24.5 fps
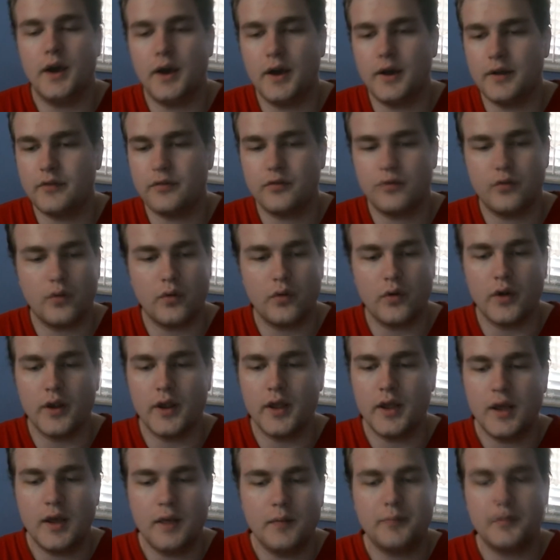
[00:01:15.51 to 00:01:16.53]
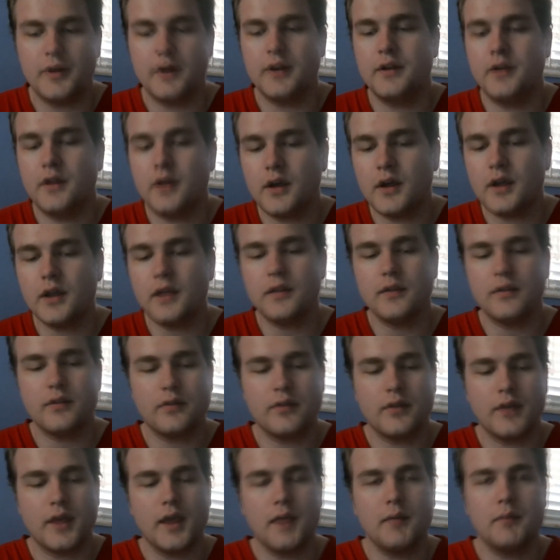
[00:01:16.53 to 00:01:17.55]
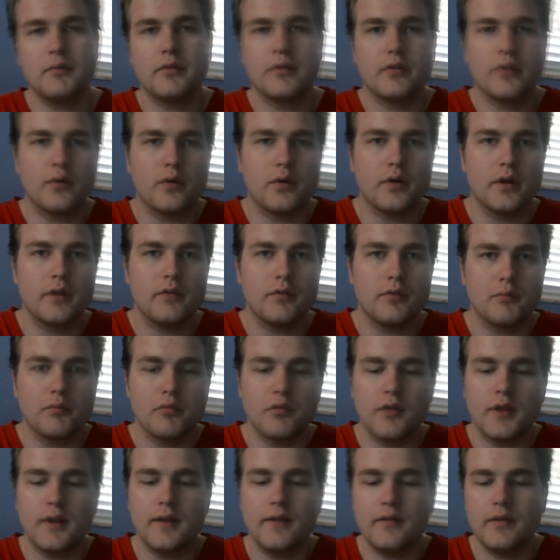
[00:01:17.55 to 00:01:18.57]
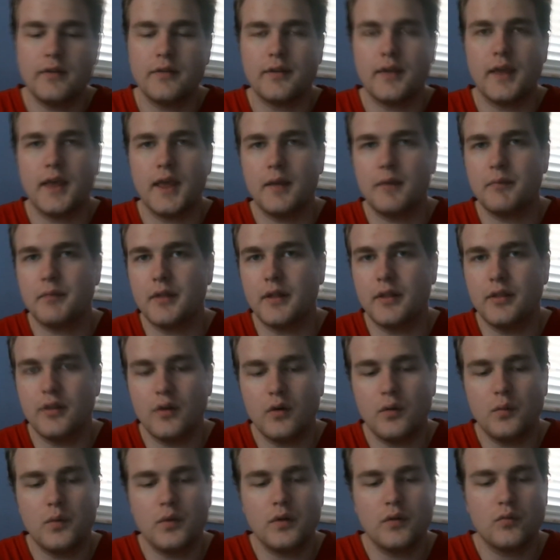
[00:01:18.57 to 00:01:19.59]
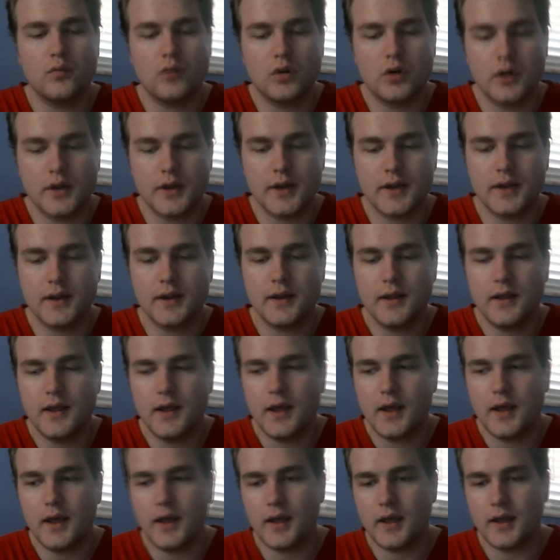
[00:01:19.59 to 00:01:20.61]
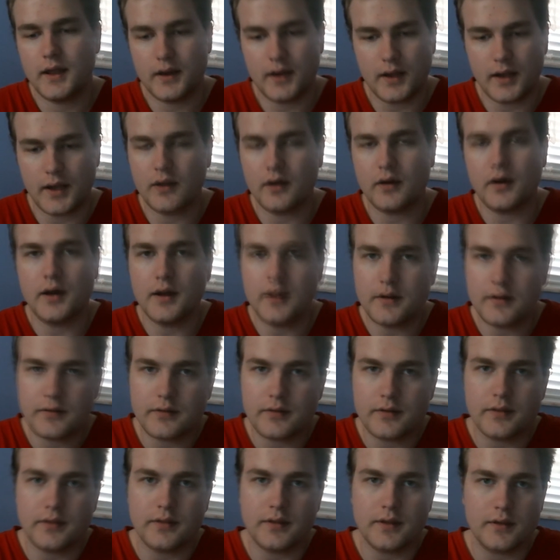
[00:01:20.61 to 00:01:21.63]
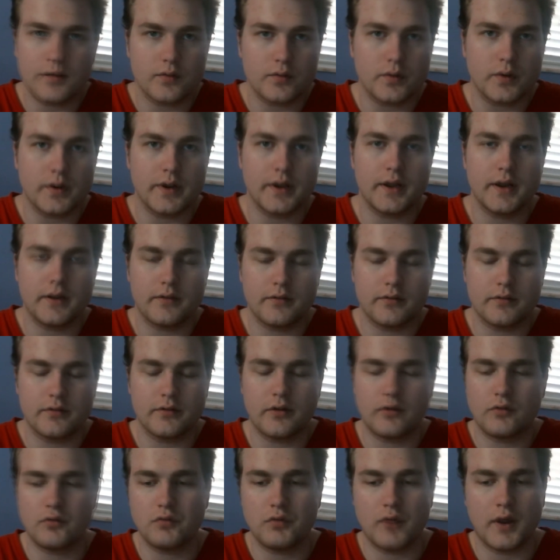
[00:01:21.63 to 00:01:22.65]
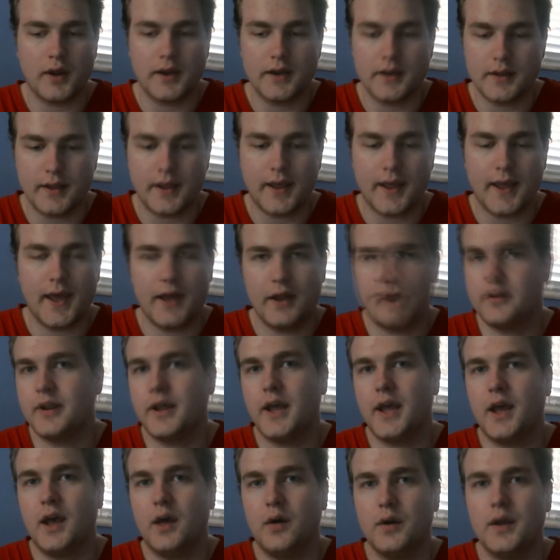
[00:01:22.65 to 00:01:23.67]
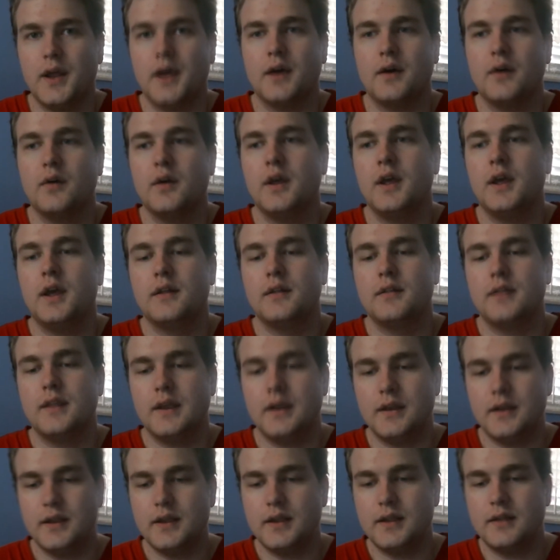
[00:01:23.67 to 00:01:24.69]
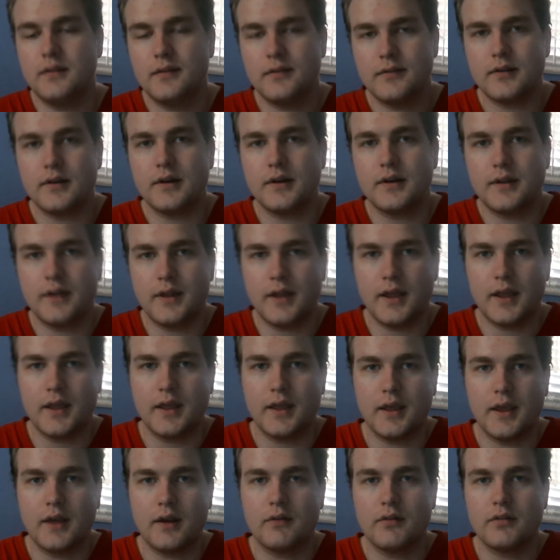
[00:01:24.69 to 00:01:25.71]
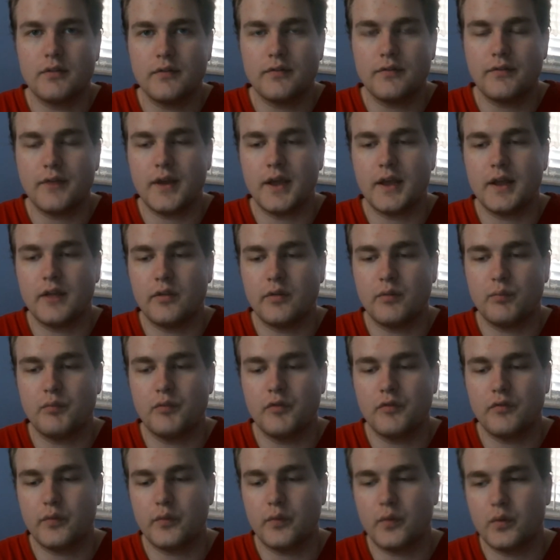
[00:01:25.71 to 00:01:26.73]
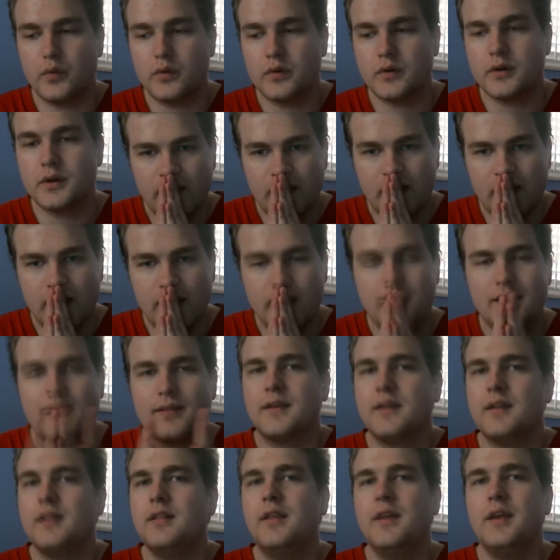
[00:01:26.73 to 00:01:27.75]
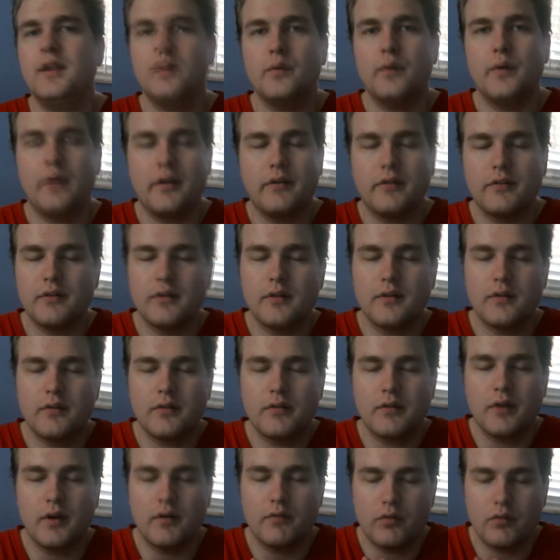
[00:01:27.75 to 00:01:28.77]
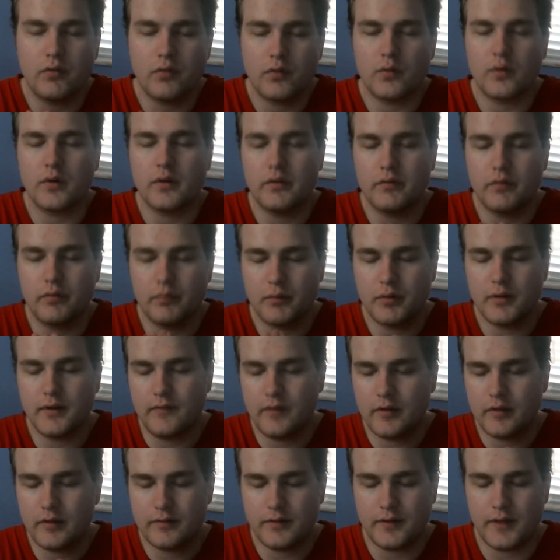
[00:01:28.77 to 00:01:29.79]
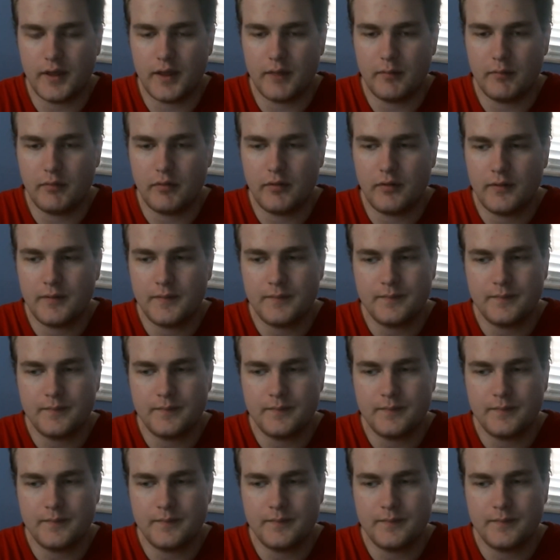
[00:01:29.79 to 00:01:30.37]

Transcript: story, but not same stories from previous games that no one wanted. And I honestly think Square Enix is just riding the cash cow now. They need to start taking care of their fans before, I guess, continuations of stories from previous games.